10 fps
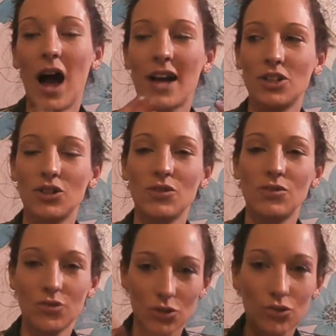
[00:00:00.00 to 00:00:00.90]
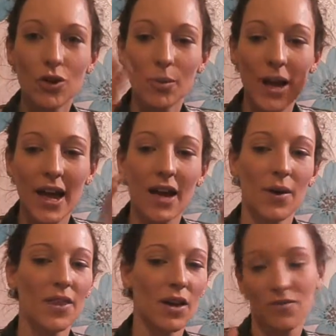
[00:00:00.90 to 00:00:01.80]
as you scrub it in,
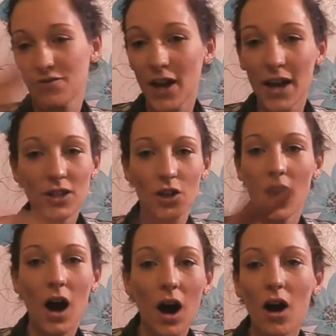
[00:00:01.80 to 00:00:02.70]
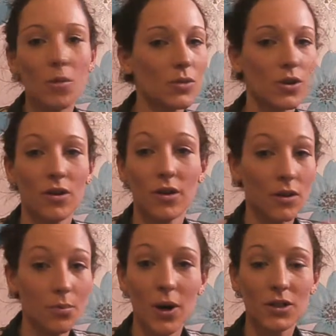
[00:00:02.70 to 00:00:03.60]
whether your face or your arms or
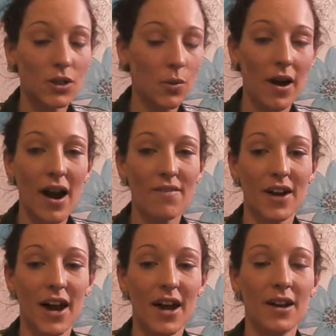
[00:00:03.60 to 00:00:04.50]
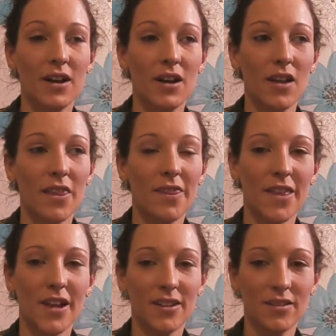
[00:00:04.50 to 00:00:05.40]
your body or wherever,
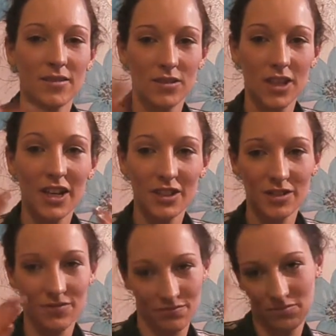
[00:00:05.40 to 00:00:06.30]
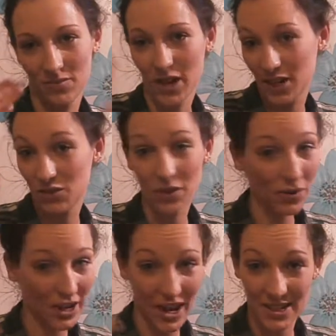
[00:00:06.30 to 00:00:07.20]
the little
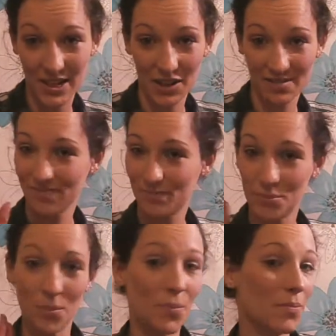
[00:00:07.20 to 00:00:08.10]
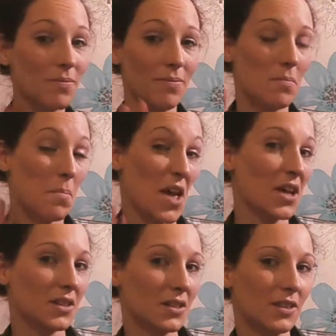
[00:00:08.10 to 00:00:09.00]
exfoliating bits,
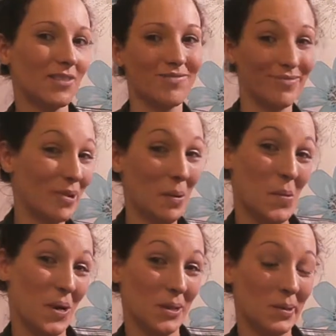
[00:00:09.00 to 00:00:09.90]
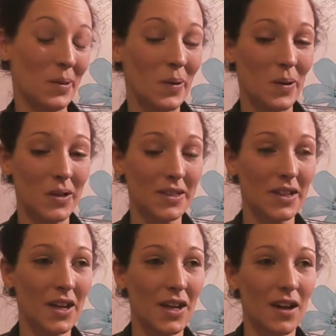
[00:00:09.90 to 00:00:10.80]
I don't know what it's called,
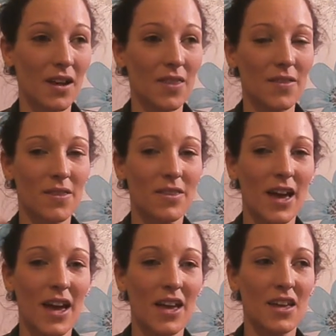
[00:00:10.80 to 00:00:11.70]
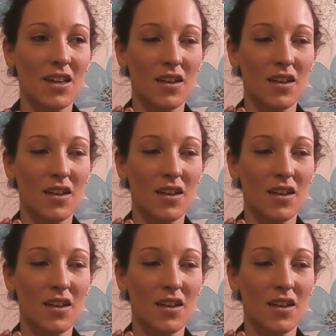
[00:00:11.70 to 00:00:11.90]
they